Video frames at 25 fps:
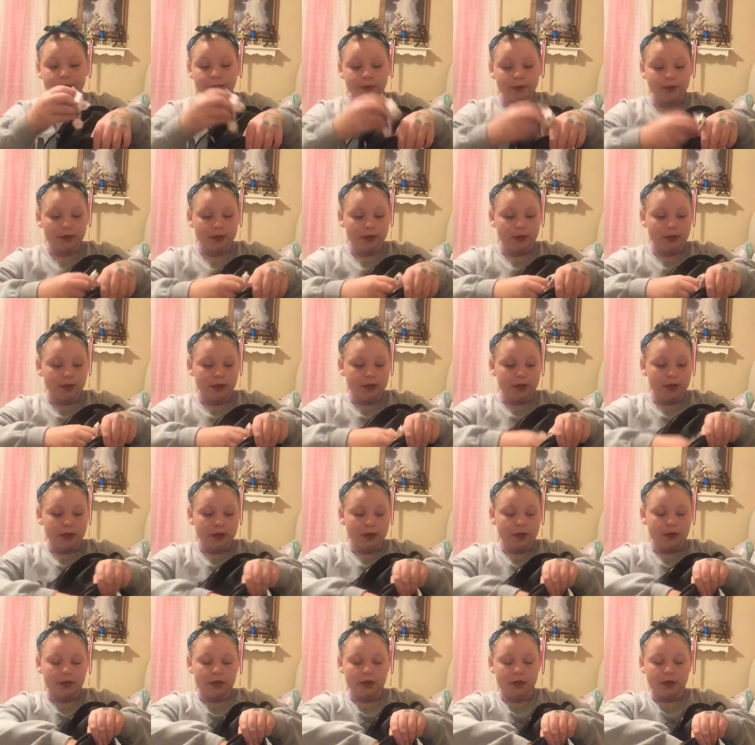
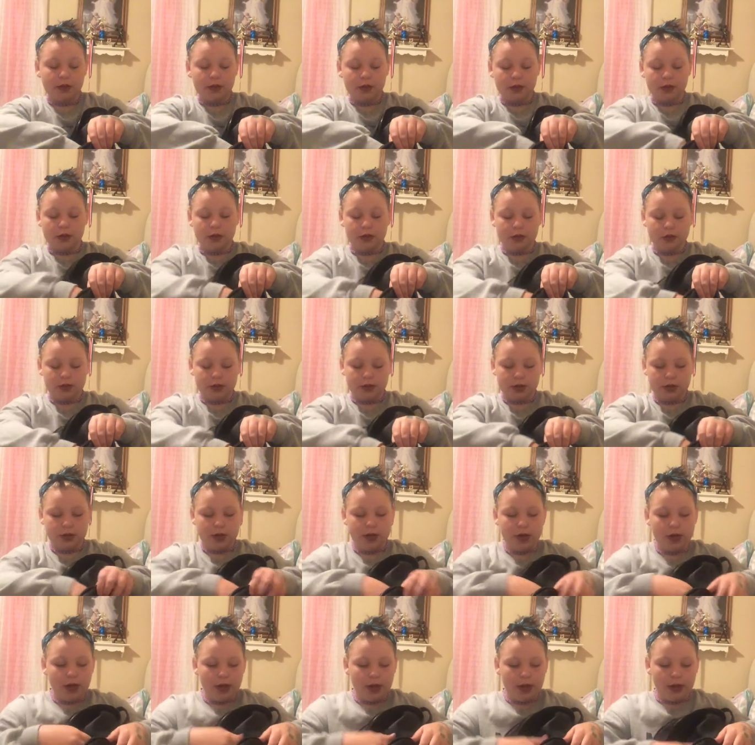
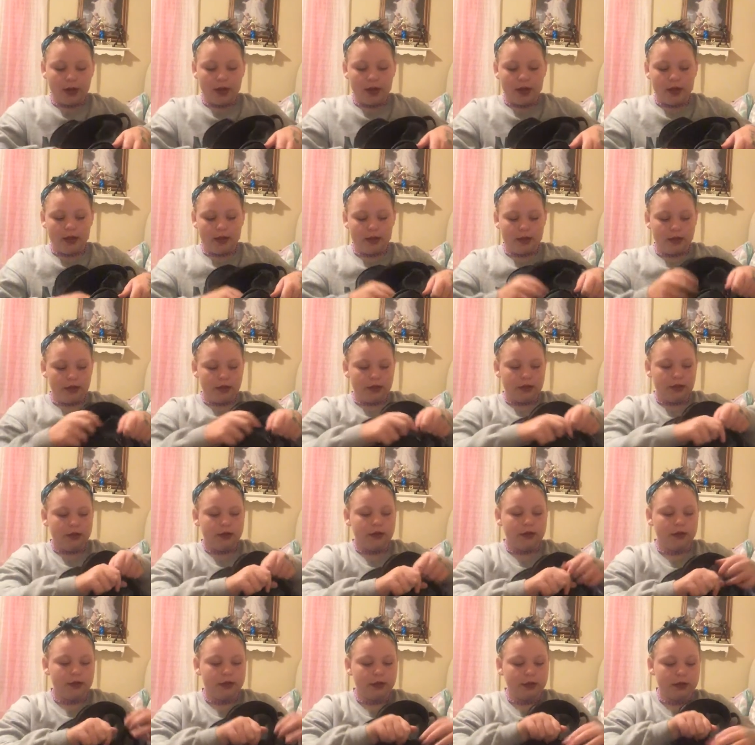
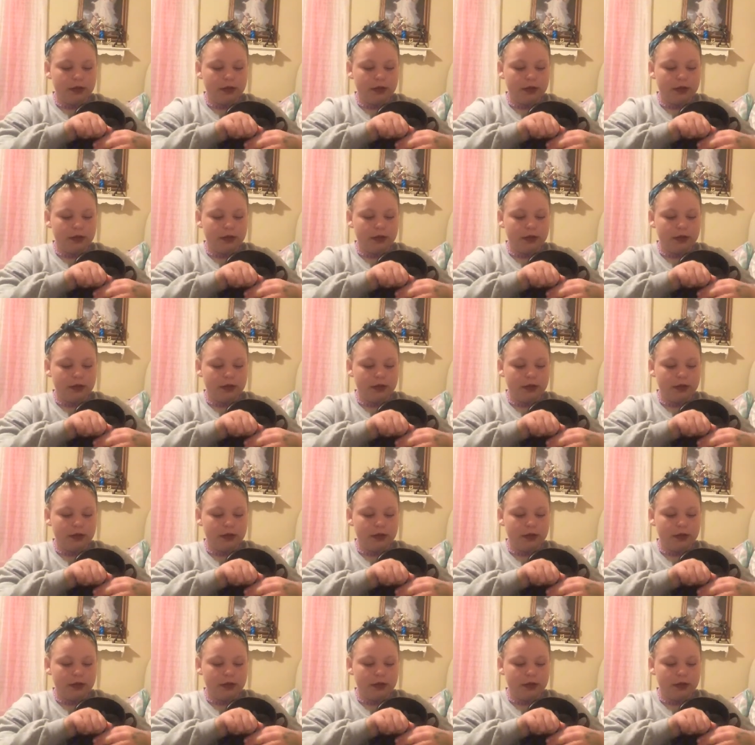(silence)